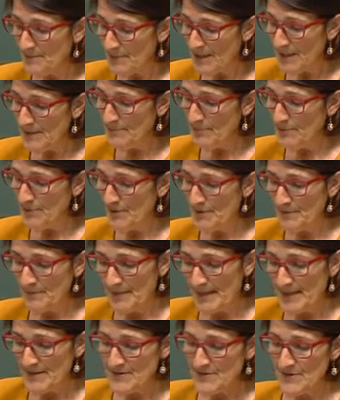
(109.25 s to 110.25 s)
people on the
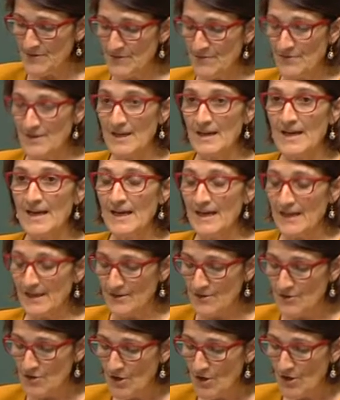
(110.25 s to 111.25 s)
basis of their age